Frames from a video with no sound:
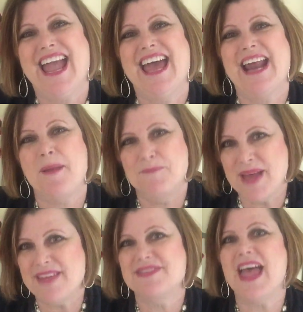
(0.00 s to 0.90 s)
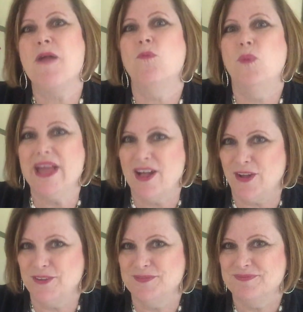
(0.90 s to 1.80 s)
And I bet they
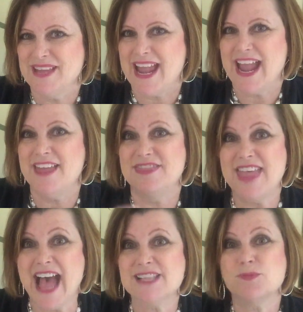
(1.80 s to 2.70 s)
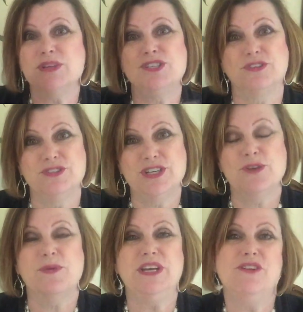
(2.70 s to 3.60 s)
will. And that's what you'll
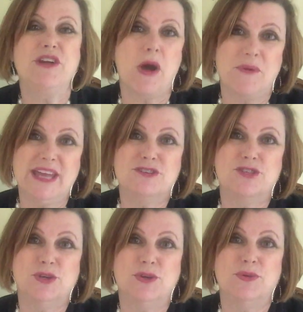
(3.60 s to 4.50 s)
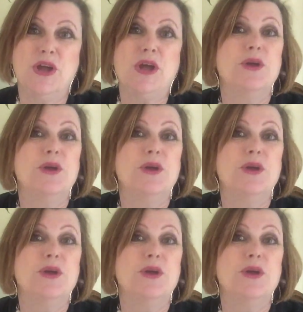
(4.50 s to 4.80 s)
do when you go into